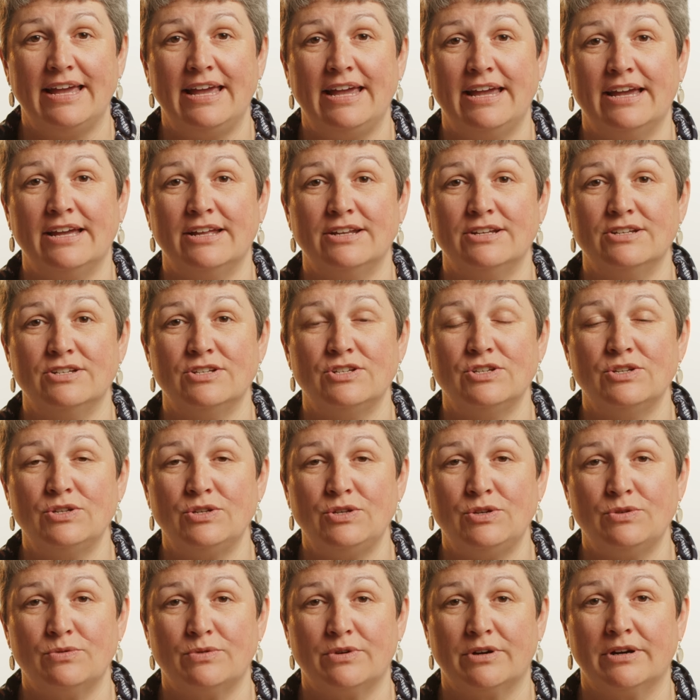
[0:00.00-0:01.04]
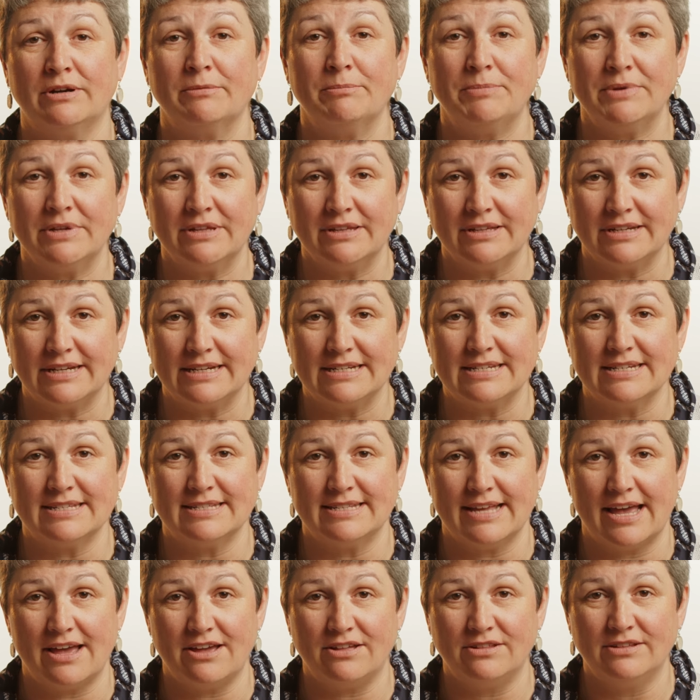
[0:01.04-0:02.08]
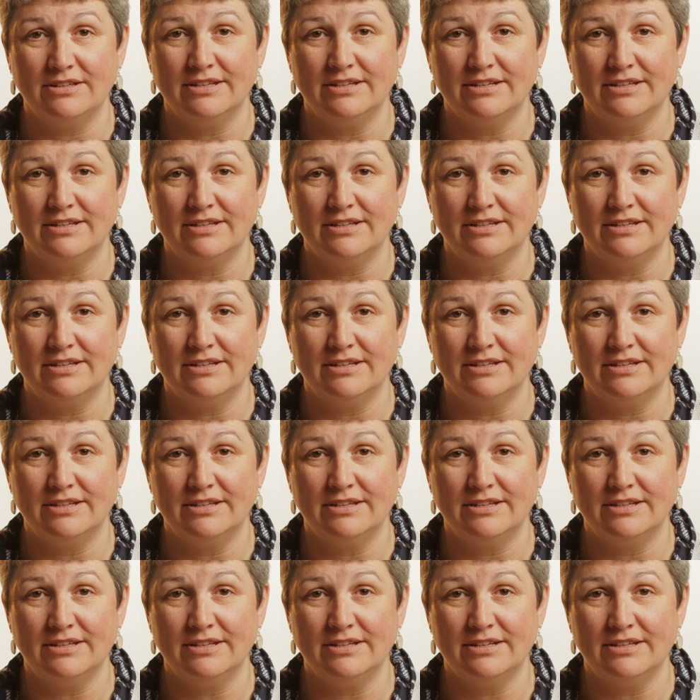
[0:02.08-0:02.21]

and your ability to sell.